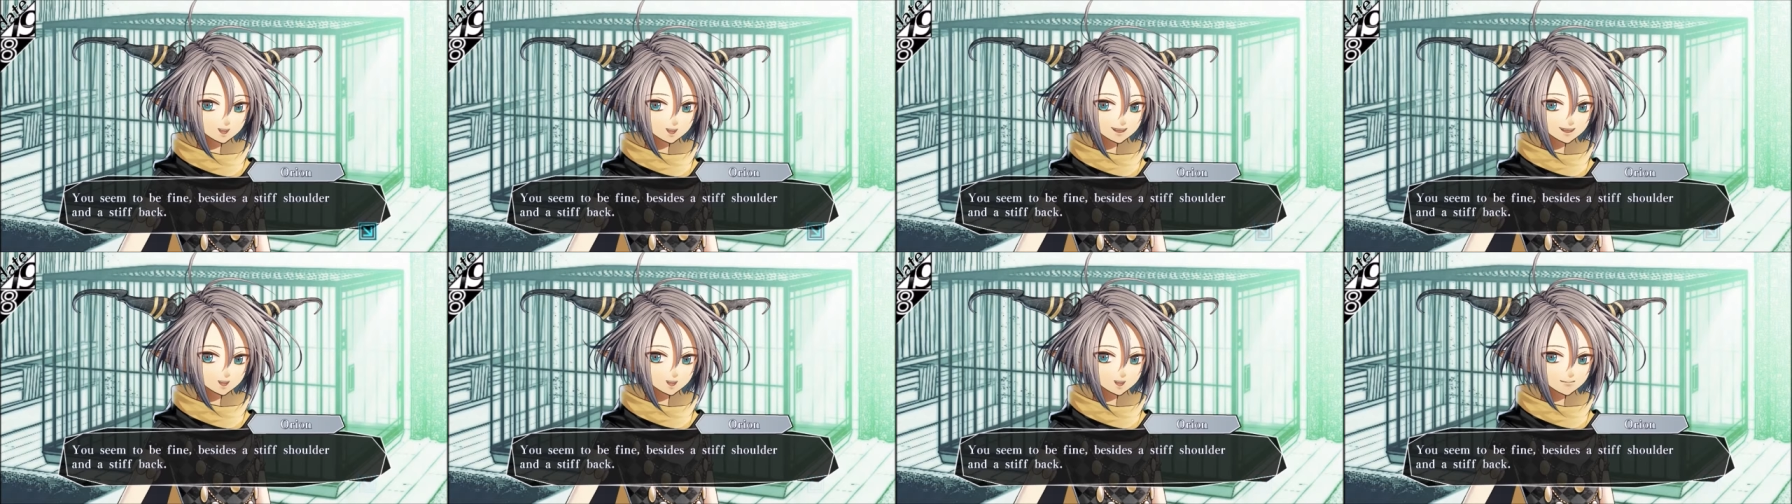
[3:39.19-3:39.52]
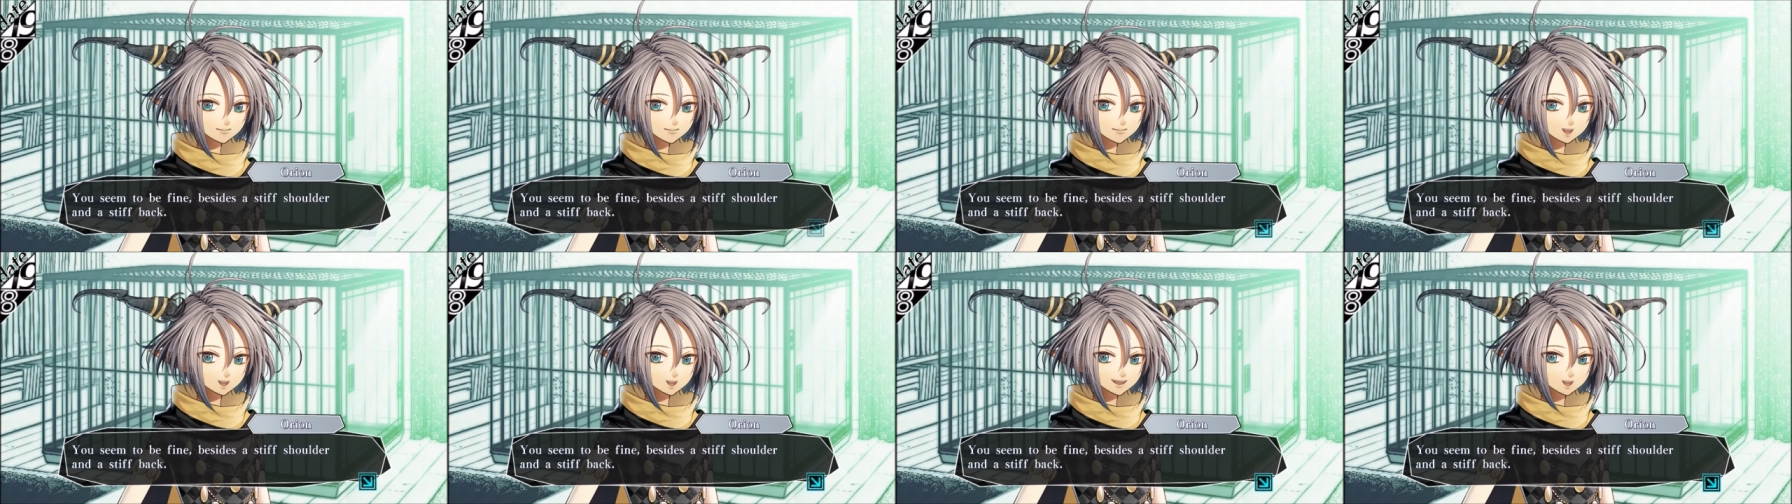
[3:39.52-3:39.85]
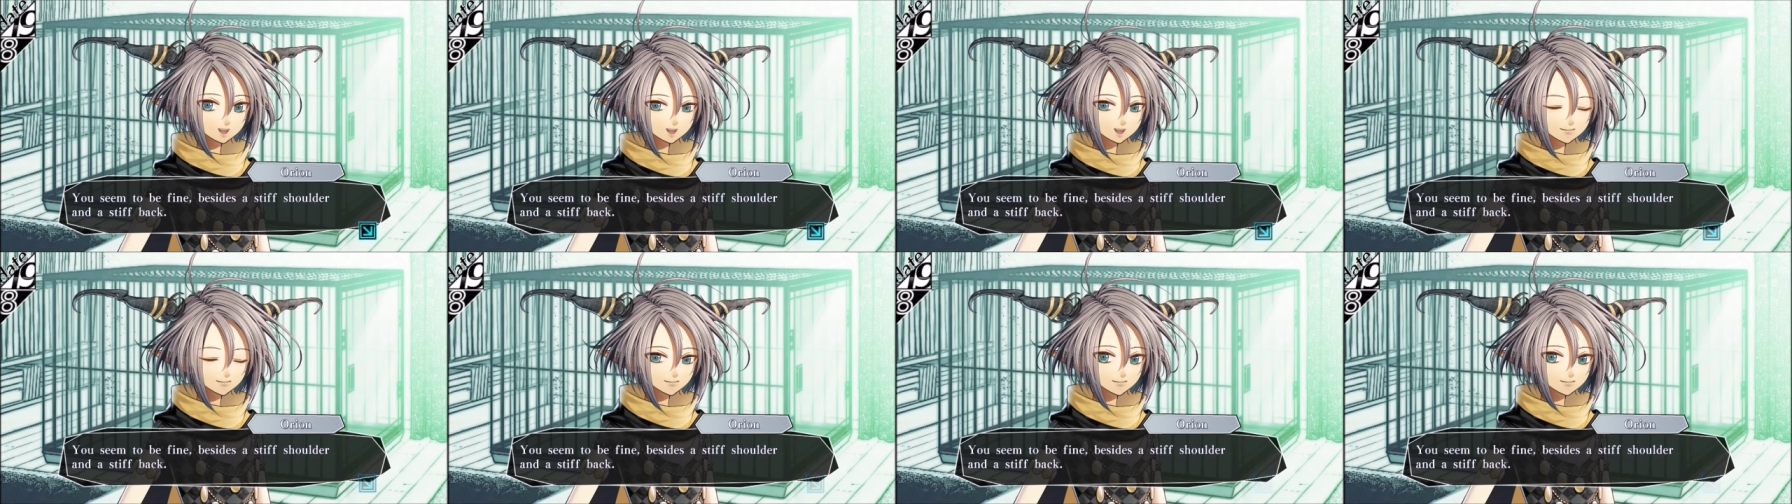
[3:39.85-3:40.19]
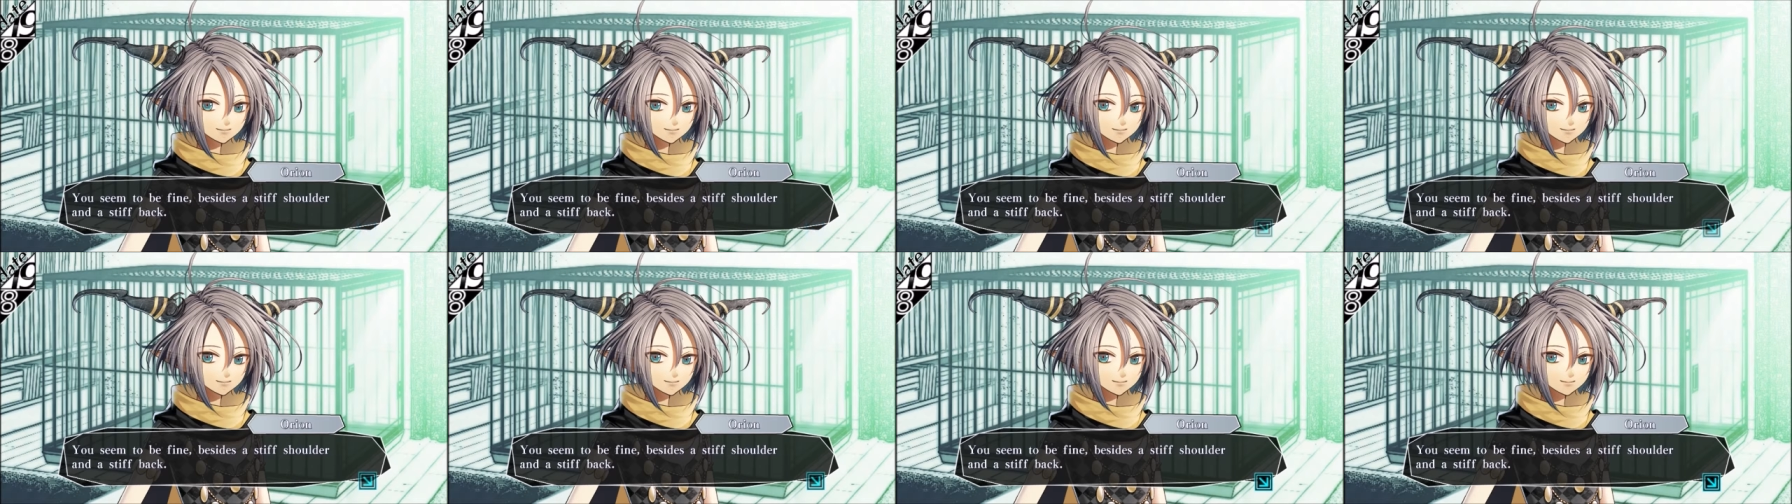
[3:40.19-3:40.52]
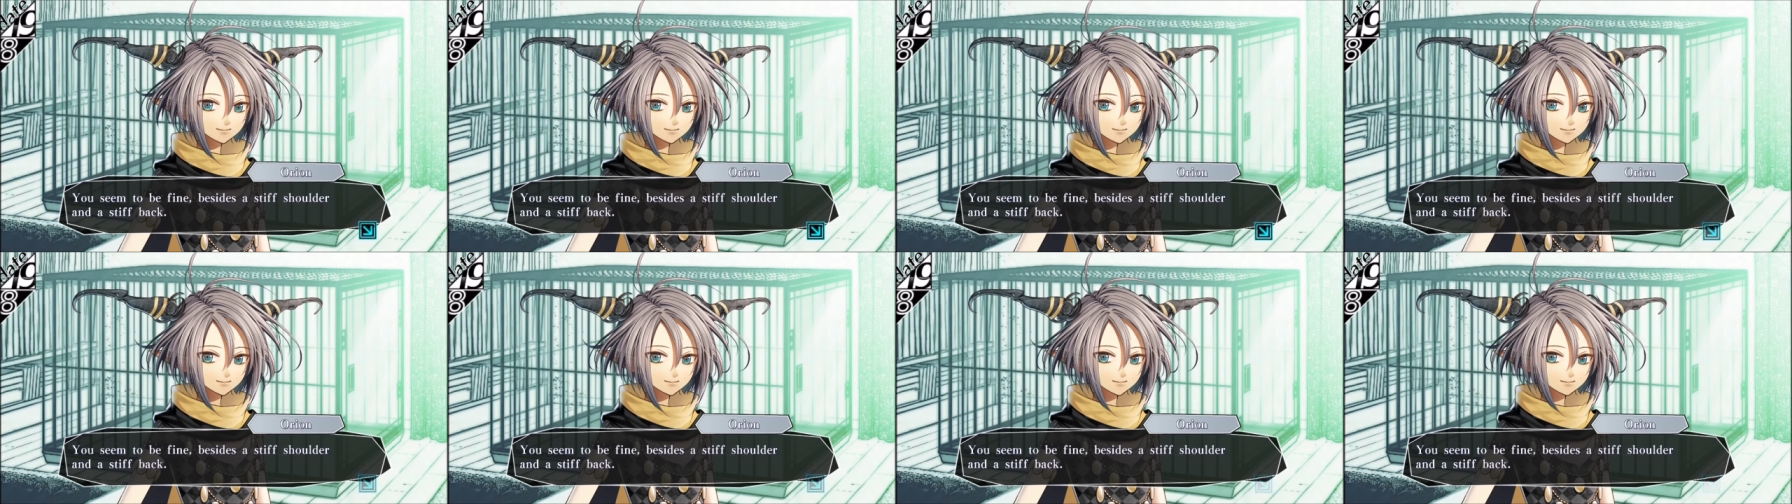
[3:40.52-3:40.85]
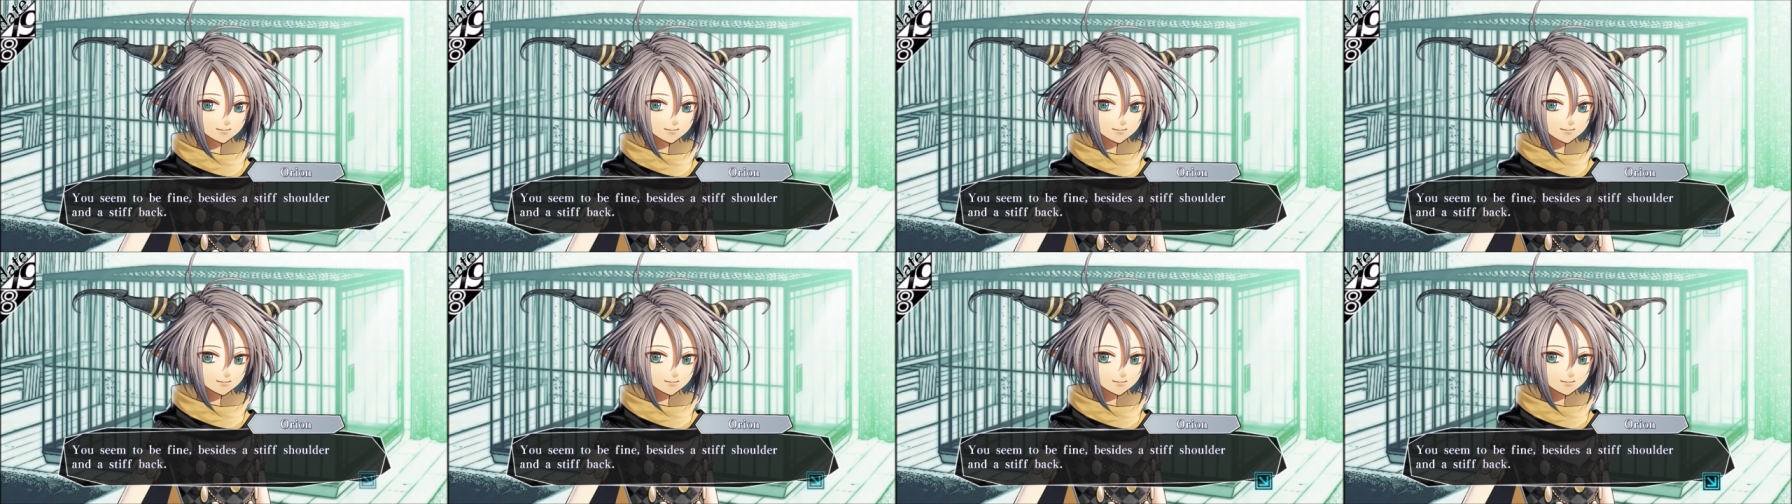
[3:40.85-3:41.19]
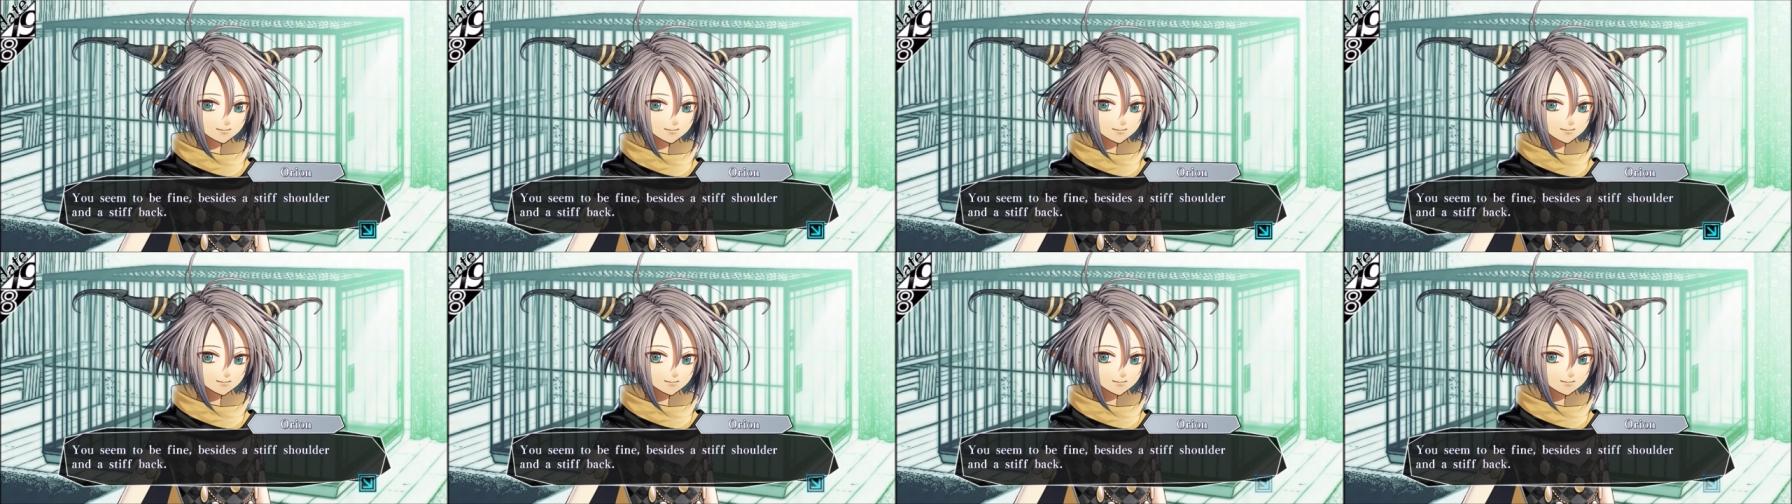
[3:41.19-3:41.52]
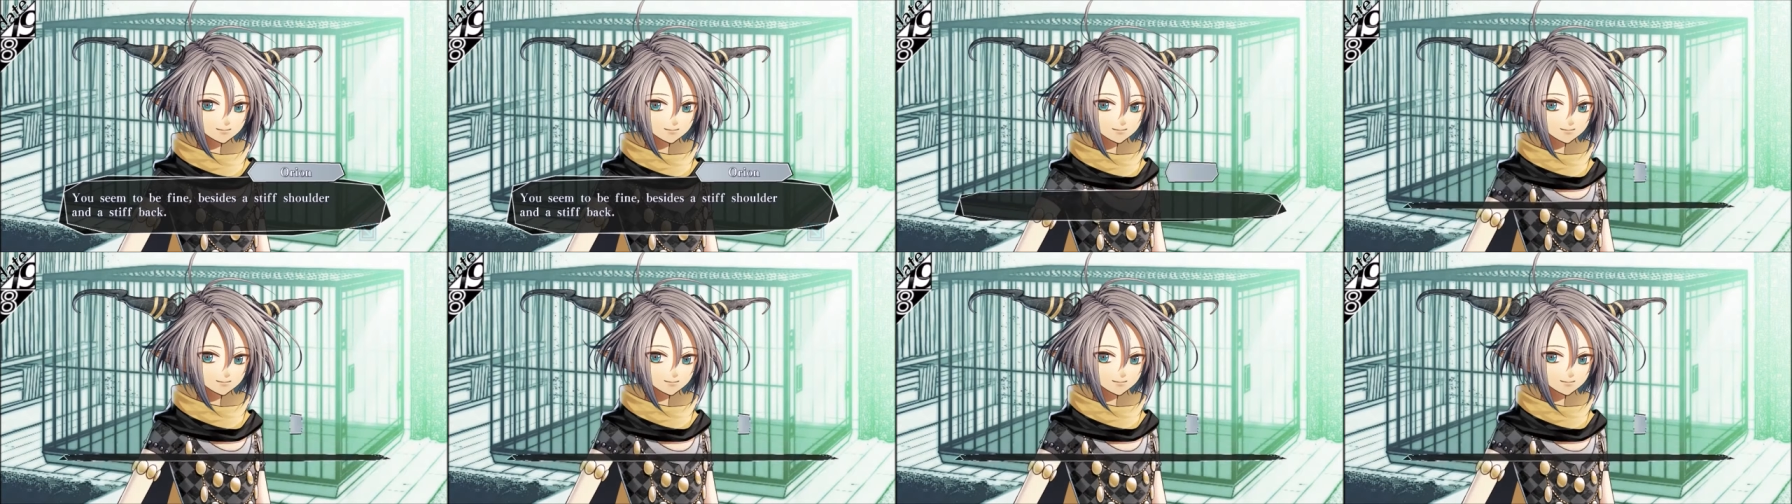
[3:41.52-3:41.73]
a stiff shoulder and a stiff back.